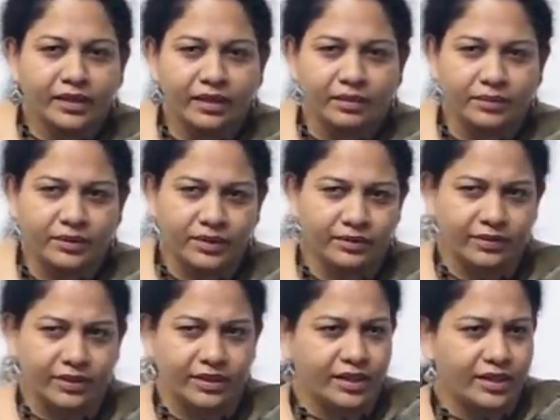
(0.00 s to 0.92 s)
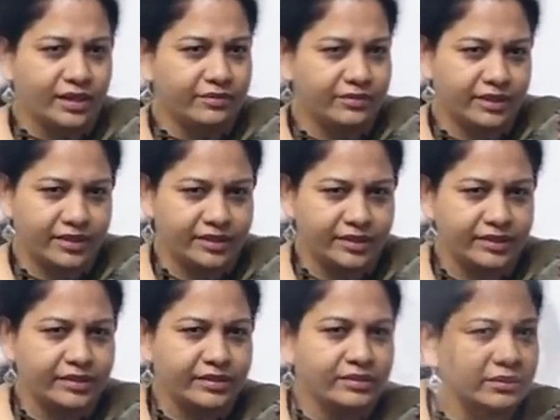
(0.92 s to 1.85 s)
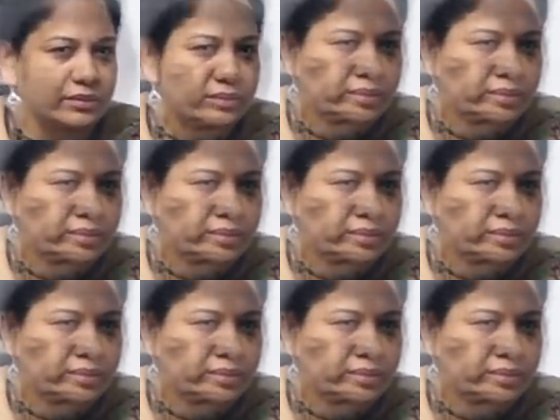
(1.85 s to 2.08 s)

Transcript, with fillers: about a one and a half hours or so.